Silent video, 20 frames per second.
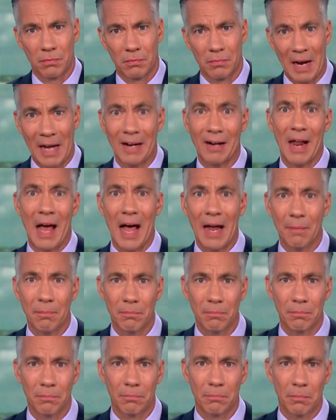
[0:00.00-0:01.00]
Not a
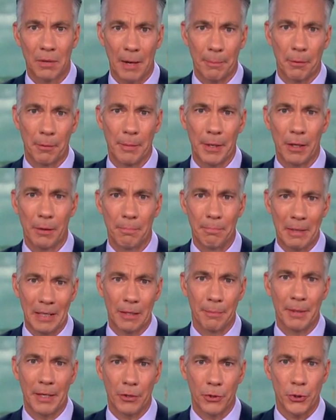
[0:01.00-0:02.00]
lot, a couple
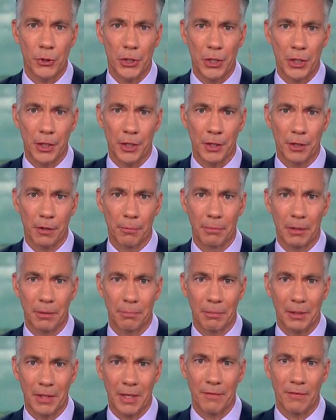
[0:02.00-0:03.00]
millimeters a year,
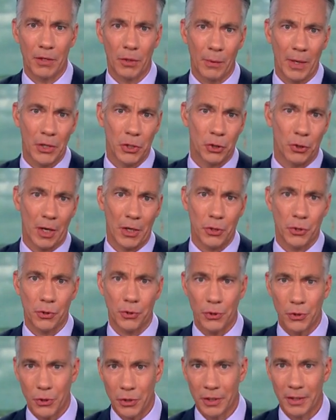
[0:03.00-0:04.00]
but given the way
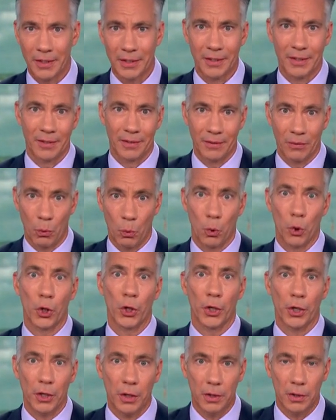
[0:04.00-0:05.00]
structures
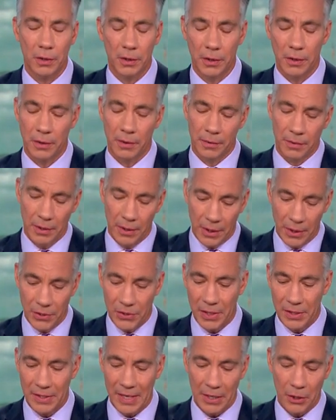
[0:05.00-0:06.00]
work, he
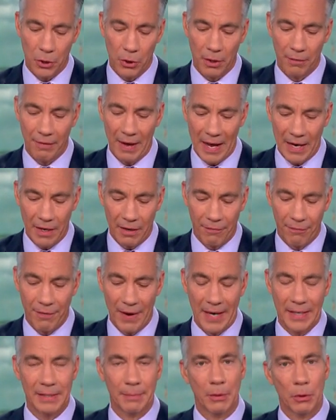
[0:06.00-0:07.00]
says that could have had an
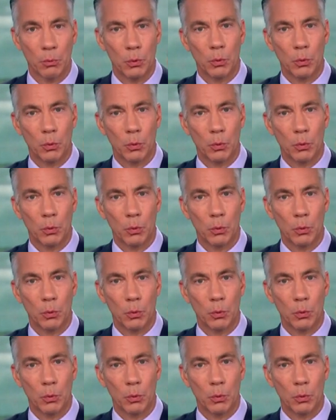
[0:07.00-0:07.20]
effect. I mean,